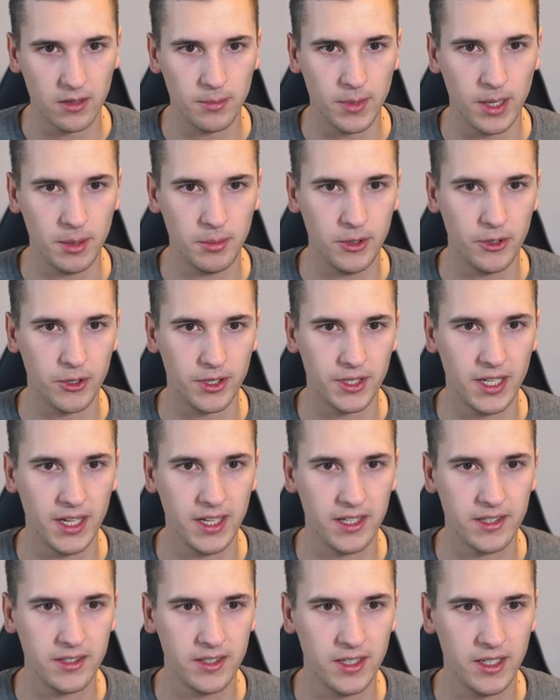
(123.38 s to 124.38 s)
Maybe you're
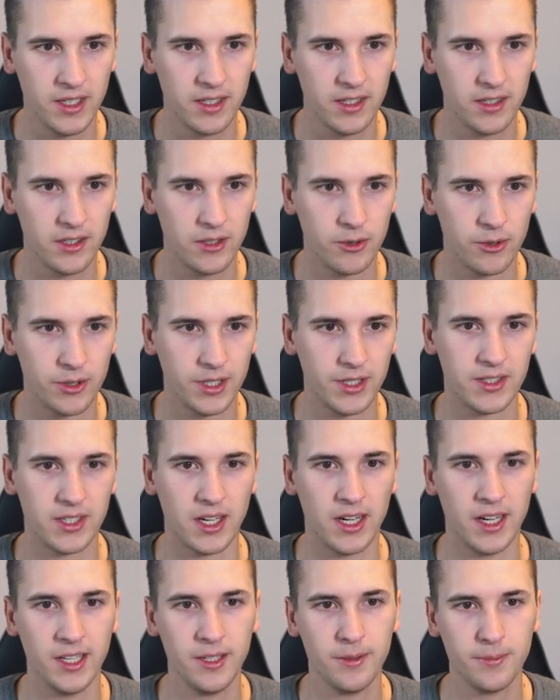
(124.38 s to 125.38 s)
testing your
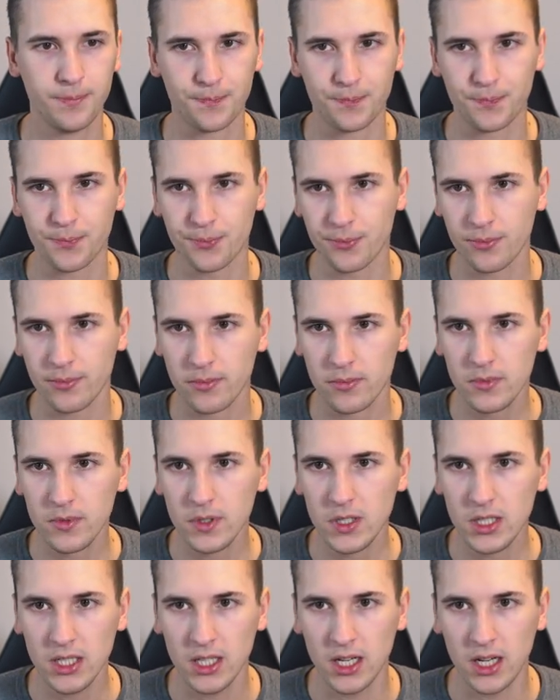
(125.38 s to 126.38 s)
design
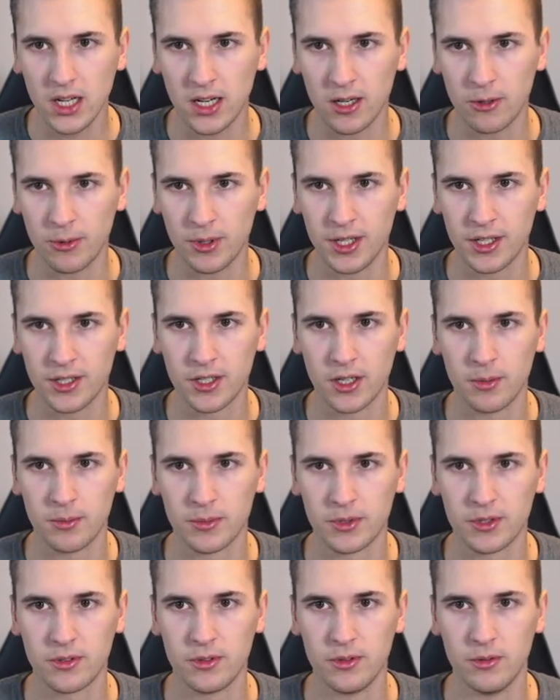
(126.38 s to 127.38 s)
when it
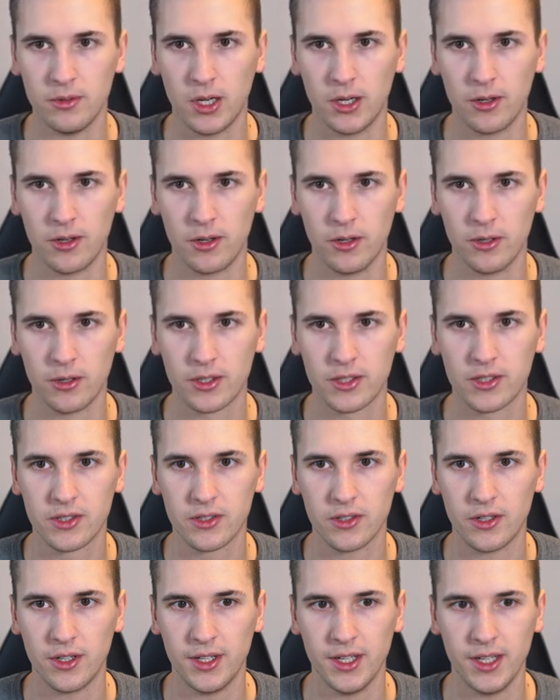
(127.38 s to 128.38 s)
comes to how it
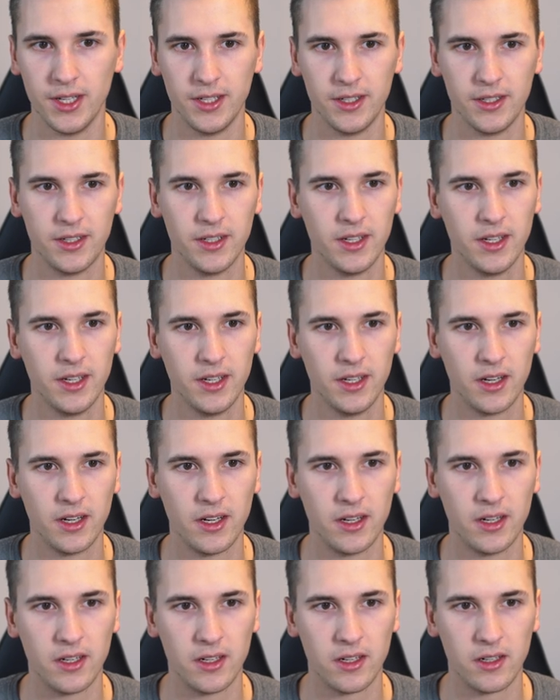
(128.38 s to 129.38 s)
looks on a
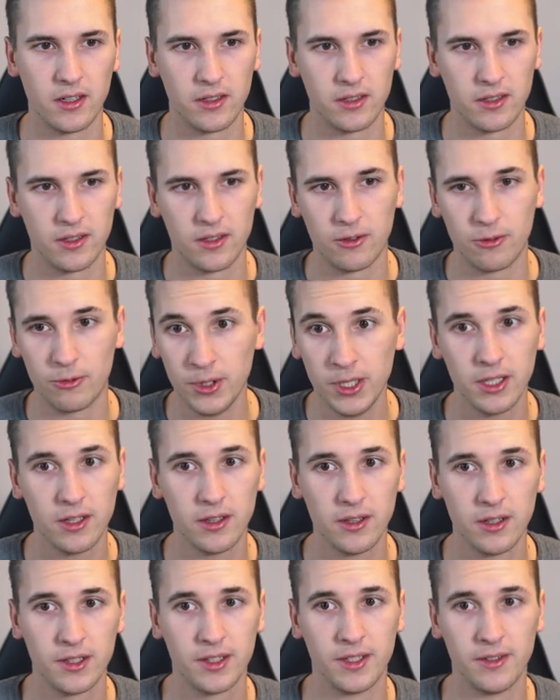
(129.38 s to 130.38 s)

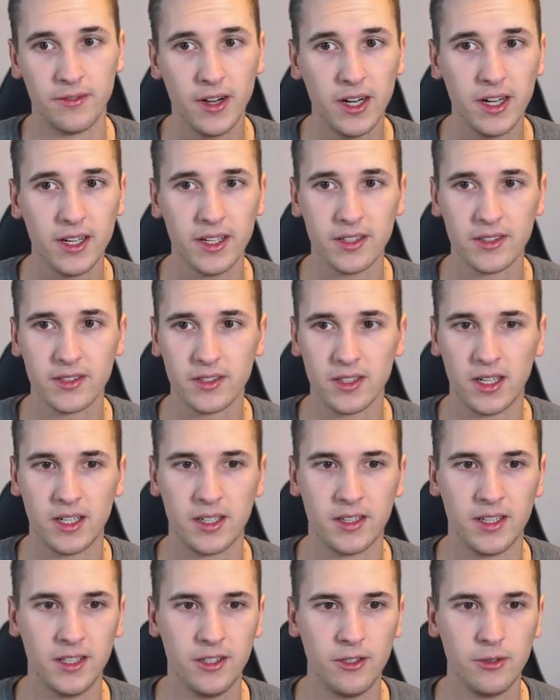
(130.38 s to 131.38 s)
real device,
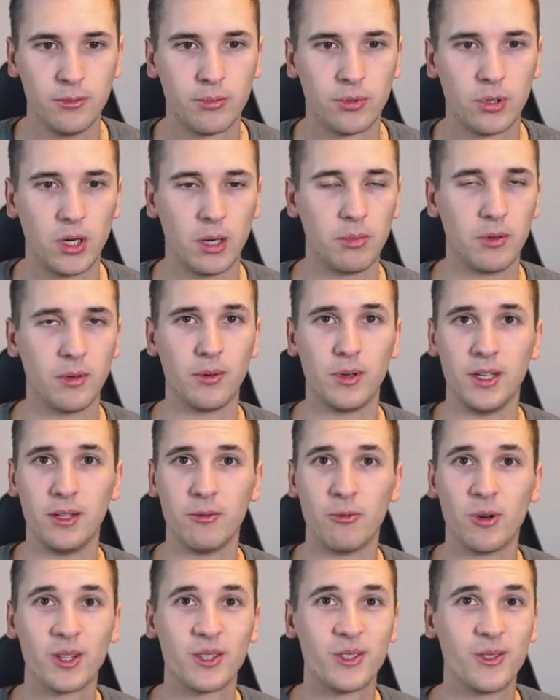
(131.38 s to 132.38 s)
then you
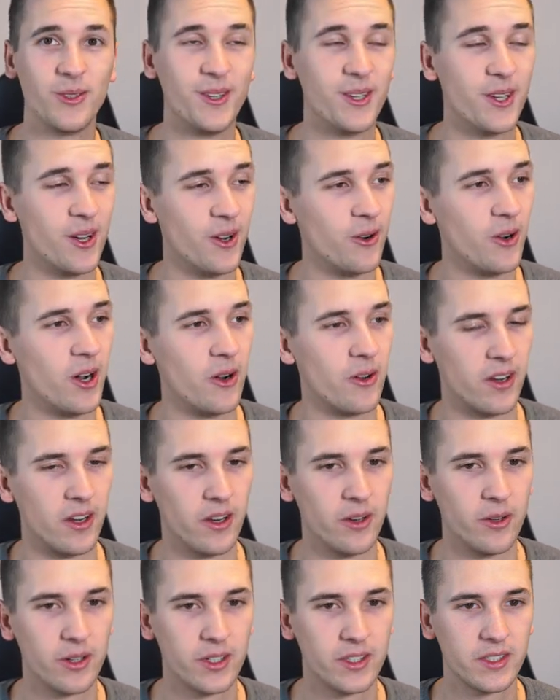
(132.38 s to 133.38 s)
probably want to know how it
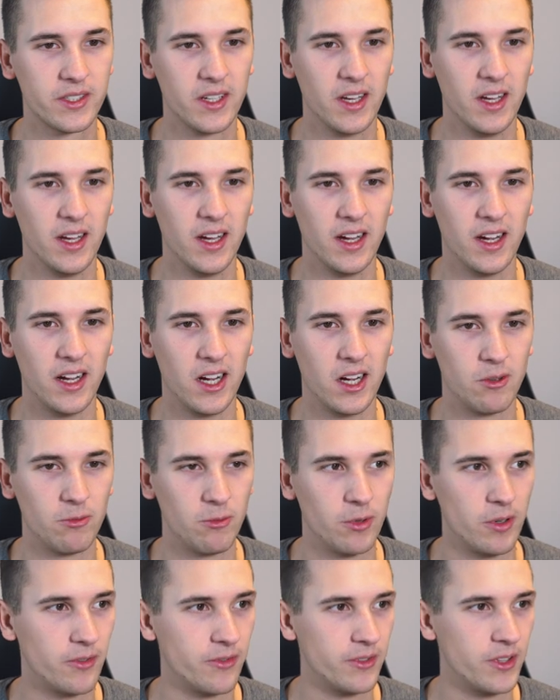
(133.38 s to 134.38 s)
looks
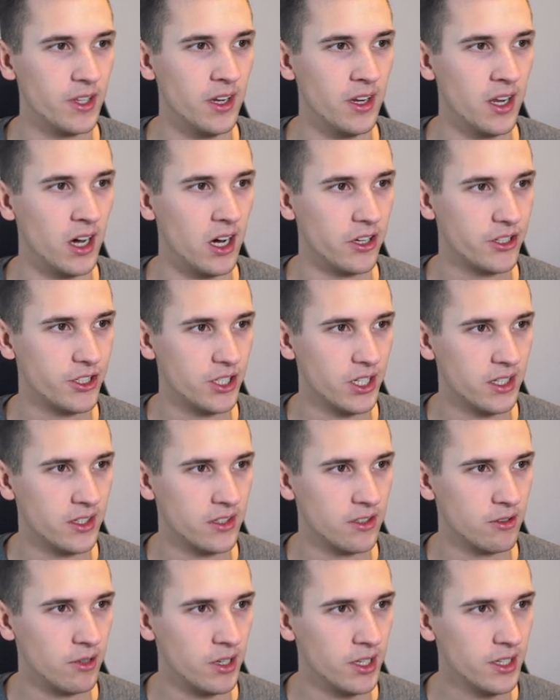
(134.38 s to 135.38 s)
with the notch
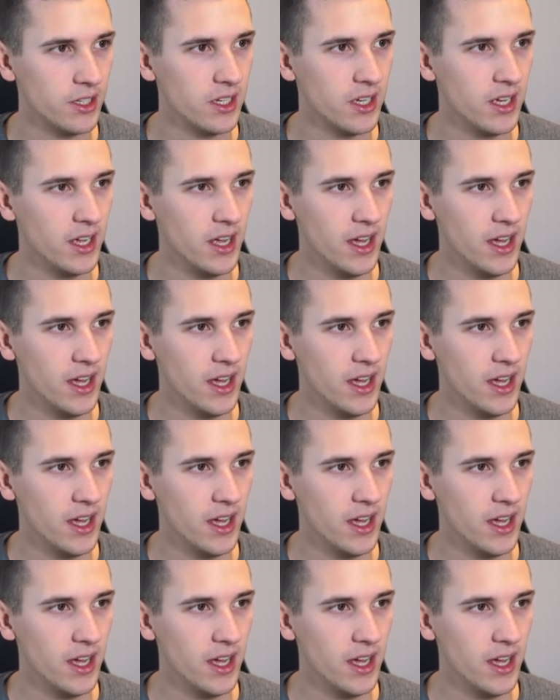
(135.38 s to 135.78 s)
and so on.